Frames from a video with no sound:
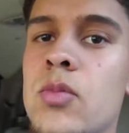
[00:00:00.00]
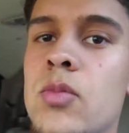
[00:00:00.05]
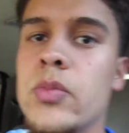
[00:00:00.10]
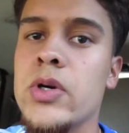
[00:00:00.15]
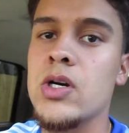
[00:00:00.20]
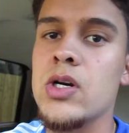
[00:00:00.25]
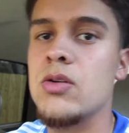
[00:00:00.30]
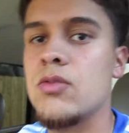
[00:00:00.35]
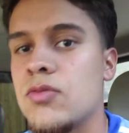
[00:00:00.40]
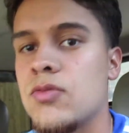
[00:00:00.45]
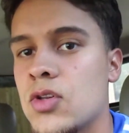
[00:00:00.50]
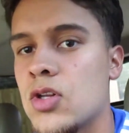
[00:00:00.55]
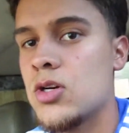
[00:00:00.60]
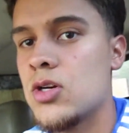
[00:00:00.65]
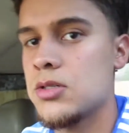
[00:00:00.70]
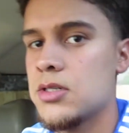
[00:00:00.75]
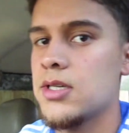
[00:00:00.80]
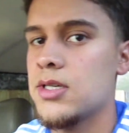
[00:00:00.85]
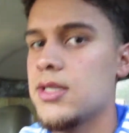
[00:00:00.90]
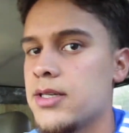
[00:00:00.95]
About to
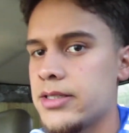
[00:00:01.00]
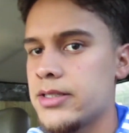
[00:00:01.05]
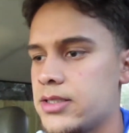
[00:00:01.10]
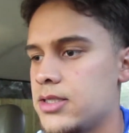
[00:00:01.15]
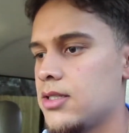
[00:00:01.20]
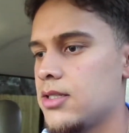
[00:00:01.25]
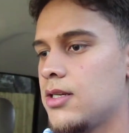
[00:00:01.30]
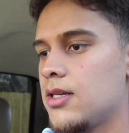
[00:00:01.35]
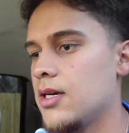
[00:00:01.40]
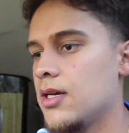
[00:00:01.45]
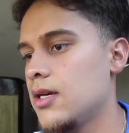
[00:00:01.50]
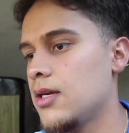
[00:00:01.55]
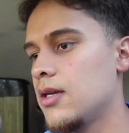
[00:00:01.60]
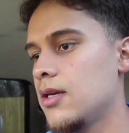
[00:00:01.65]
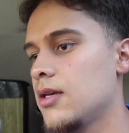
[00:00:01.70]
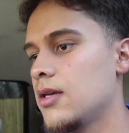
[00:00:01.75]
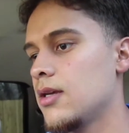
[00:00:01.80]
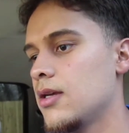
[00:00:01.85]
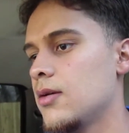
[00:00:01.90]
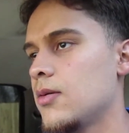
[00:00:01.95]
vlog again today.
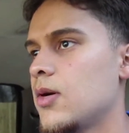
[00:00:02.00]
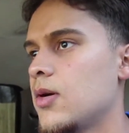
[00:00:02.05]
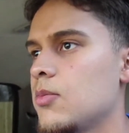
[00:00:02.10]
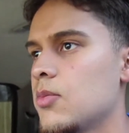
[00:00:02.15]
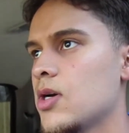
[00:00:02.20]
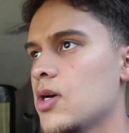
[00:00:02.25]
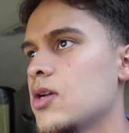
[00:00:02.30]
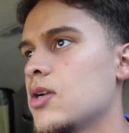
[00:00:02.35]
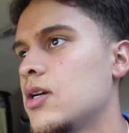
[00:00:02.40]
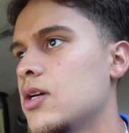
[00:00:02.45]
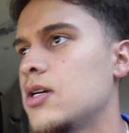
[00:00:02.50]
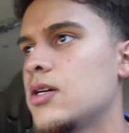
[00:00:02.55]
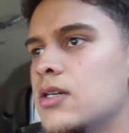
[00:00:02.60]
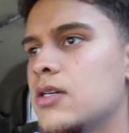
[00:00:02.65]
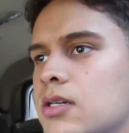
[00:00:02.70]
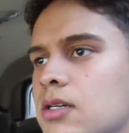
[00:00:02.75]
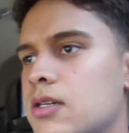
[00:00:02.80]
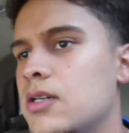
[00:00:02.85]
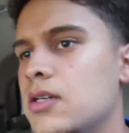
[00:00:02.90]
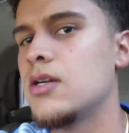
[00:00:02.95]
I'm about to
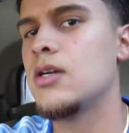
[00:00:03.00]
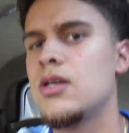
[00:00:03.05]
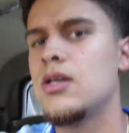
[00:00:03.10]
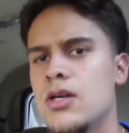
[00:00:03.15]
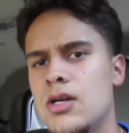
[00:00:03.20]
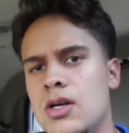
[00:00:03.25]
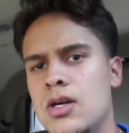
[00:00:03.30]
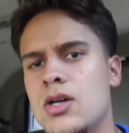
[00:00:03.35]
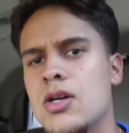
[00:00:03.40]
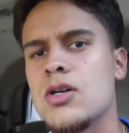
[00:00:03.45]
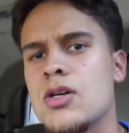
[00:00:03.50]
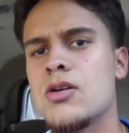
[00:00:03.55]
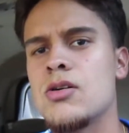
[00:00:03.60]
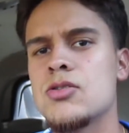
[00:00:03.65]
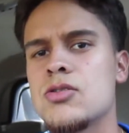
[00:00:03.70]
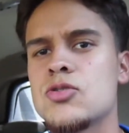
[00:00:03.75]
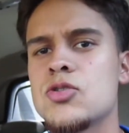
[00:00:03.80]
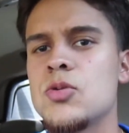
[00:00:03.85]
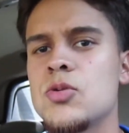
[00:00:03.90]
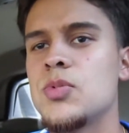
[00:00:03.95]
uh, go
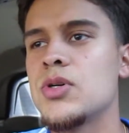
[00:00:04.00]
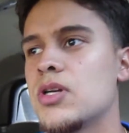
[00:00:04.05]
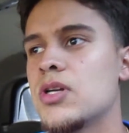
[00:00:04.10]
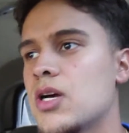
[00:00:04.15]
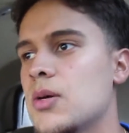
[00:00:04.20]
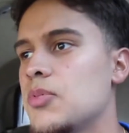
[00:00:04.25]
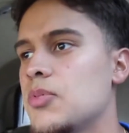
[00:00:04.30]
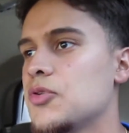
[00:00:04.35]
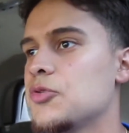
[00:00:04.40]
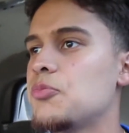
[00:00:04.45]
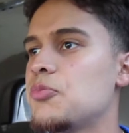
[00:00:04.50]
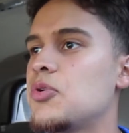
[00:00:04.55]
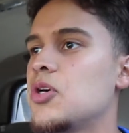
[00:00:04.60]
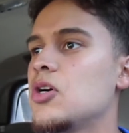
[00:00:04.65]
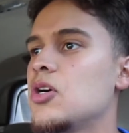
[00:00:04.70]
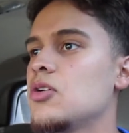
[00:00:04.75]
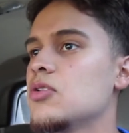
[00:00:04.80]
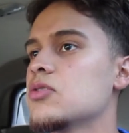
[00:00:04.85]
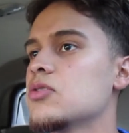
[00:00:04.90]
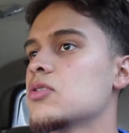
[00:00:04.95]
scoop a couple of the
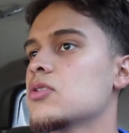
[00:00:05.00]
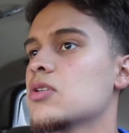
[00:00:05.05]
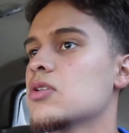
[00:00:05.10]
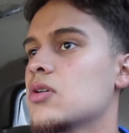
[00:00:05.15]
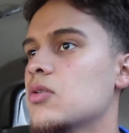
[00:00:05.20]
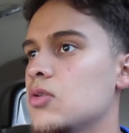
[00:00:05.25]
bros.